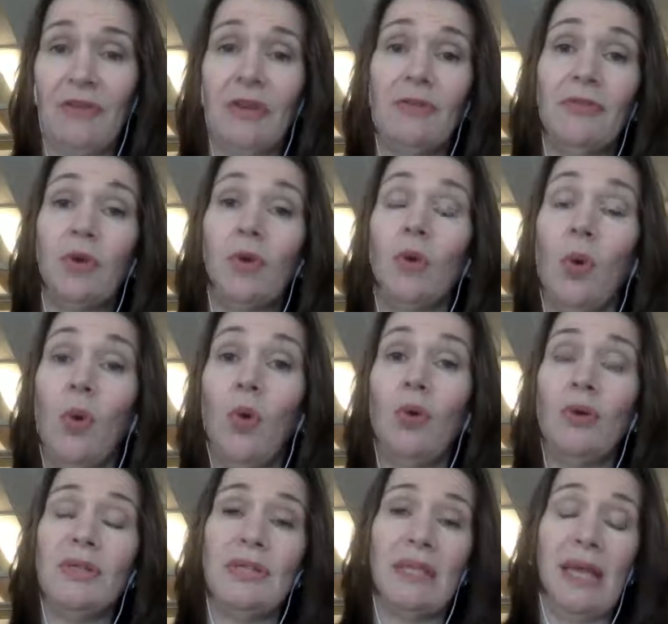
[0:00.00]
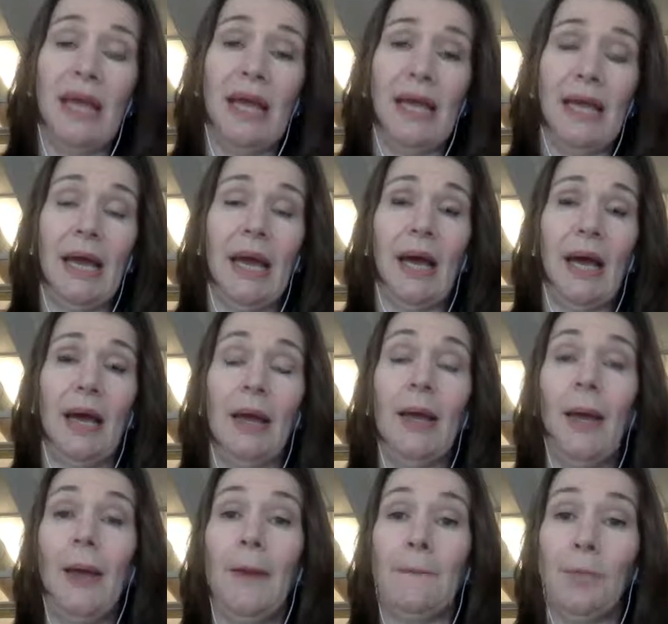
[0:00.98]
and of course they are
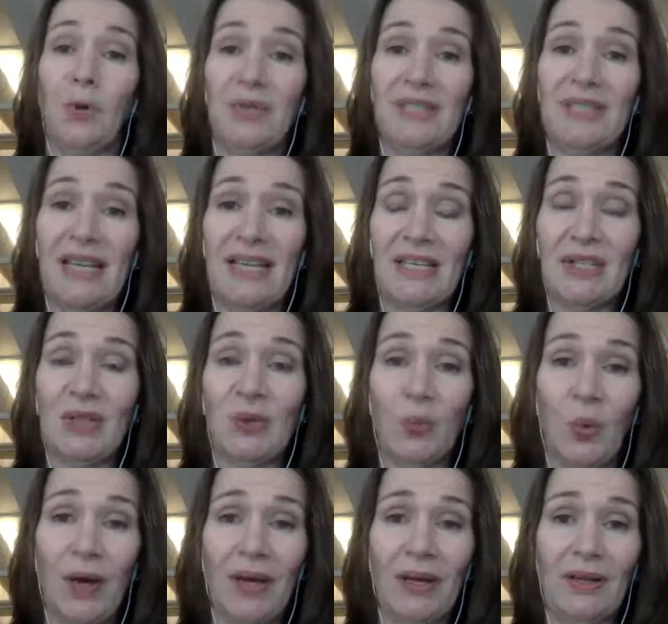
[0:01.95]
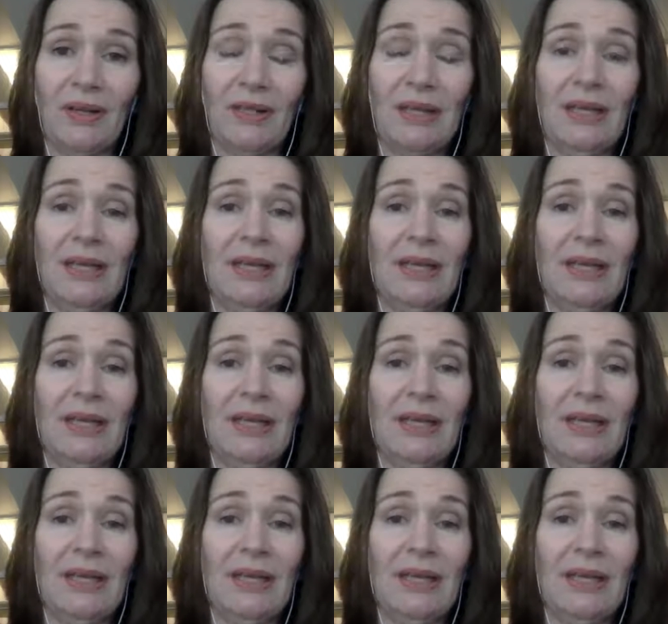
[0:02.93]
presented well.